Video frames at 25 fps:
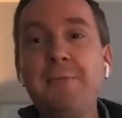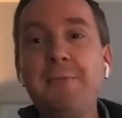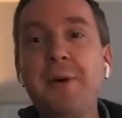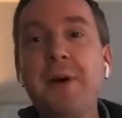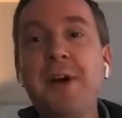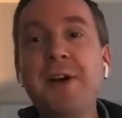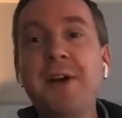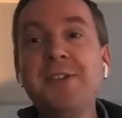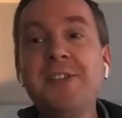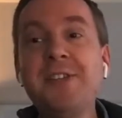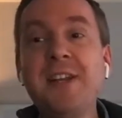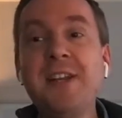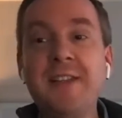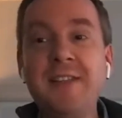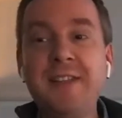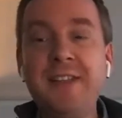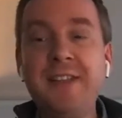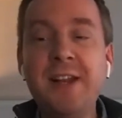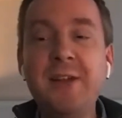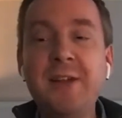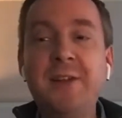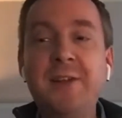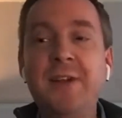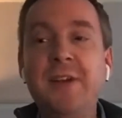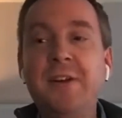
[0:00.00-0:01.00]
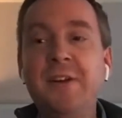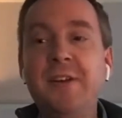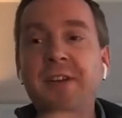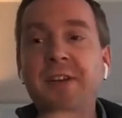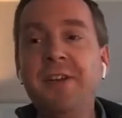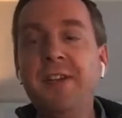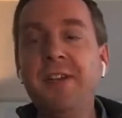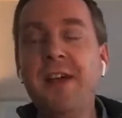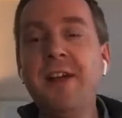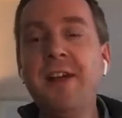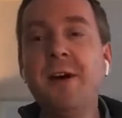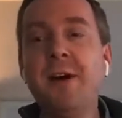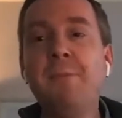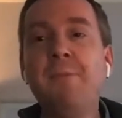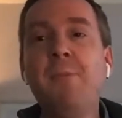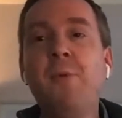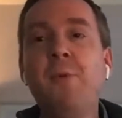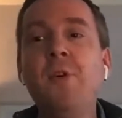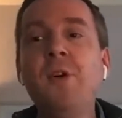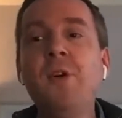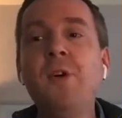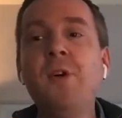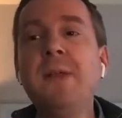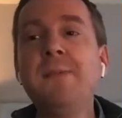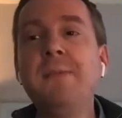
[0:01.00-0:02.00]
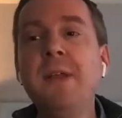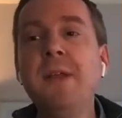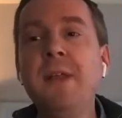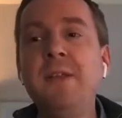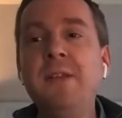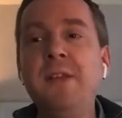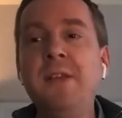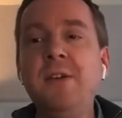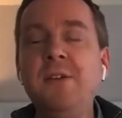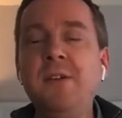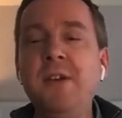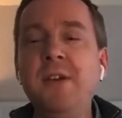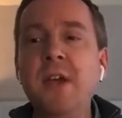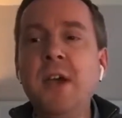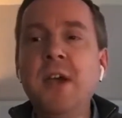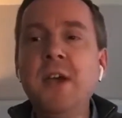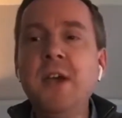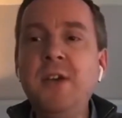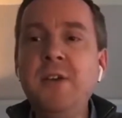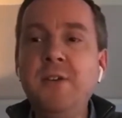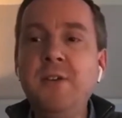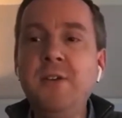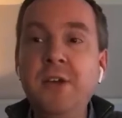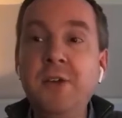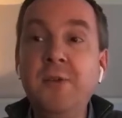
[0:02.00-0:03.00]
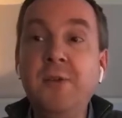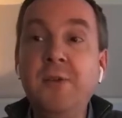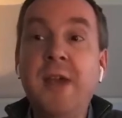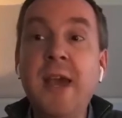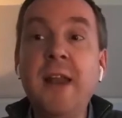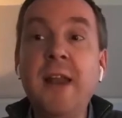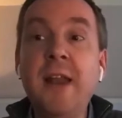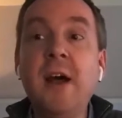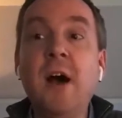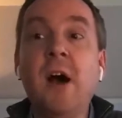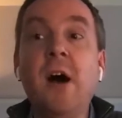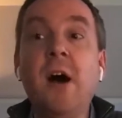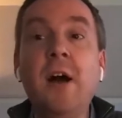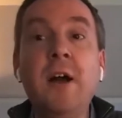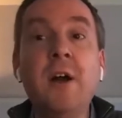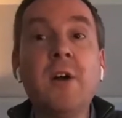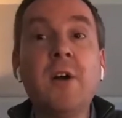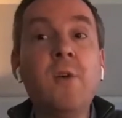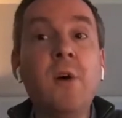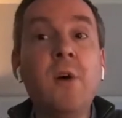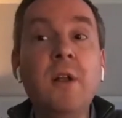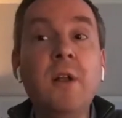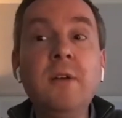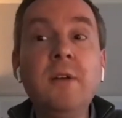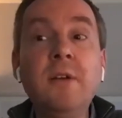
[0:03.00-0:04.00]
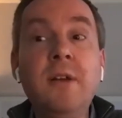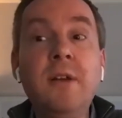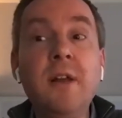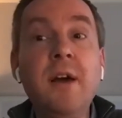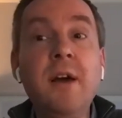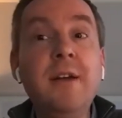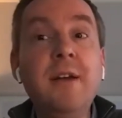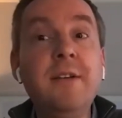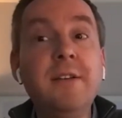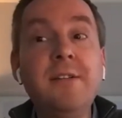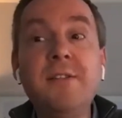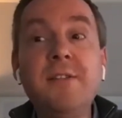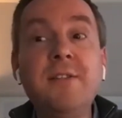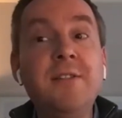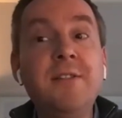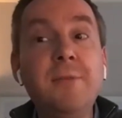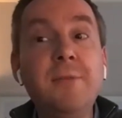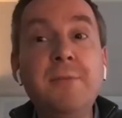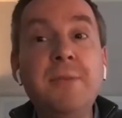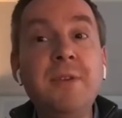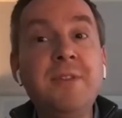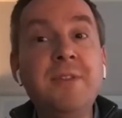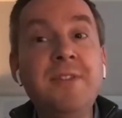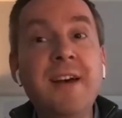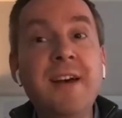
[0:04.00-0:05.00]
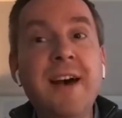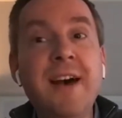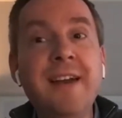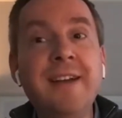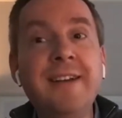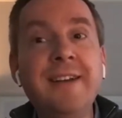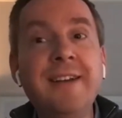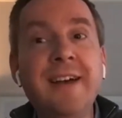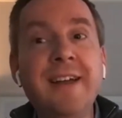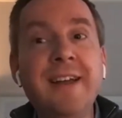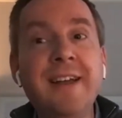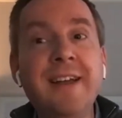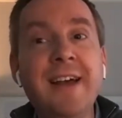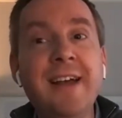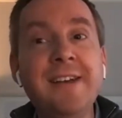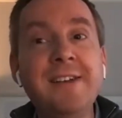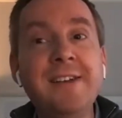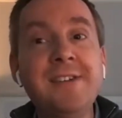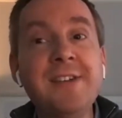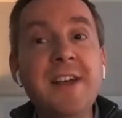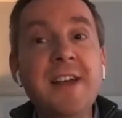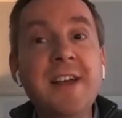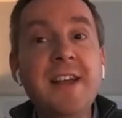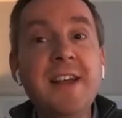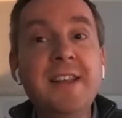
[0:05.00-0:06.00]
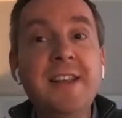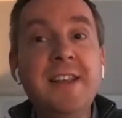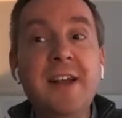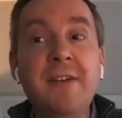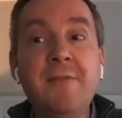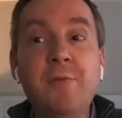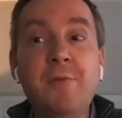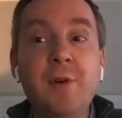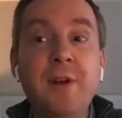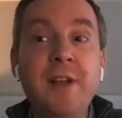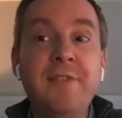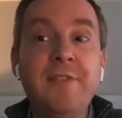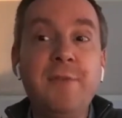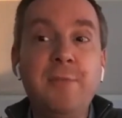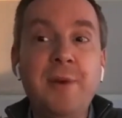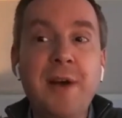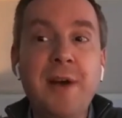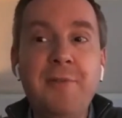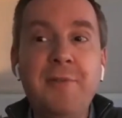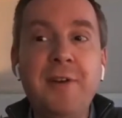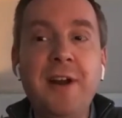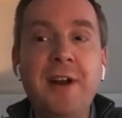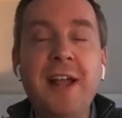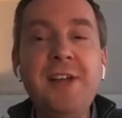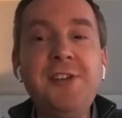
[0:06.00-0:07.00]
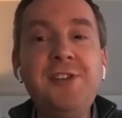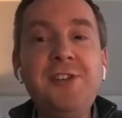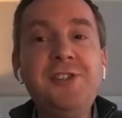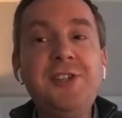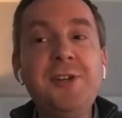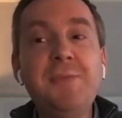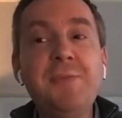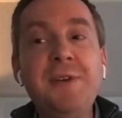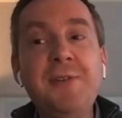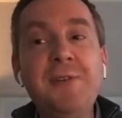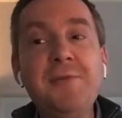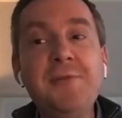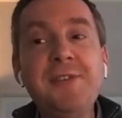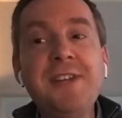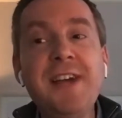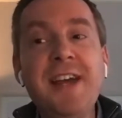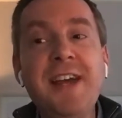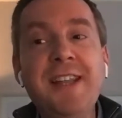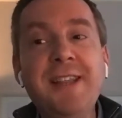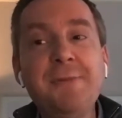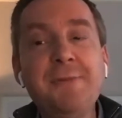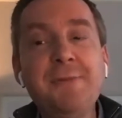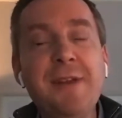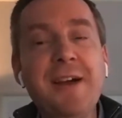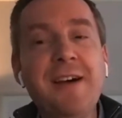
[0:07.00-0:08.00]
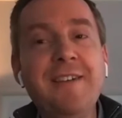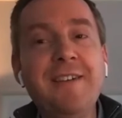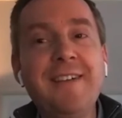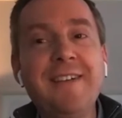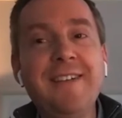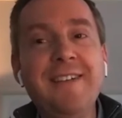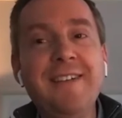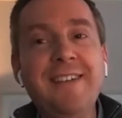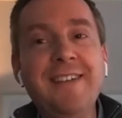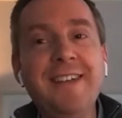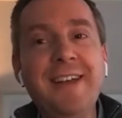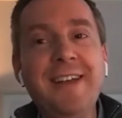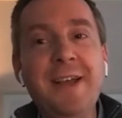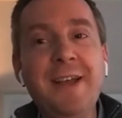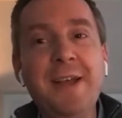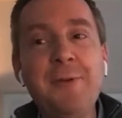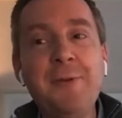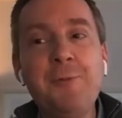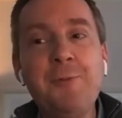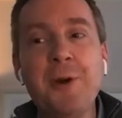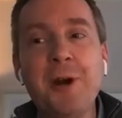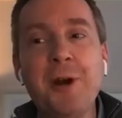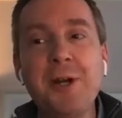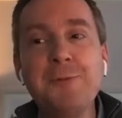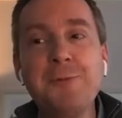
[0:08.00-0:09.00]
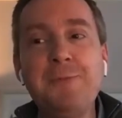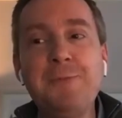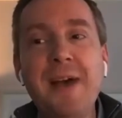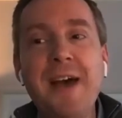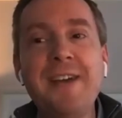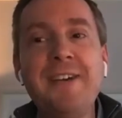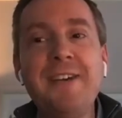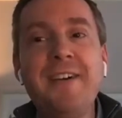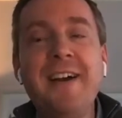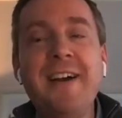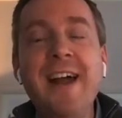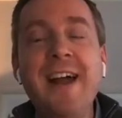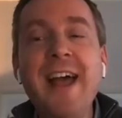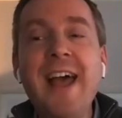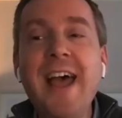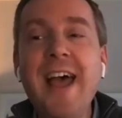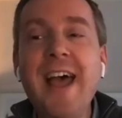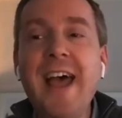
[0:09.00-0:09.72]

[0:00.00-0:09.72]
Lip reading: person, and you know, you then onboard them, you get a higher quality client. It's as simple as that. And therefore, you have a better relationship and you retain them longer, and it works better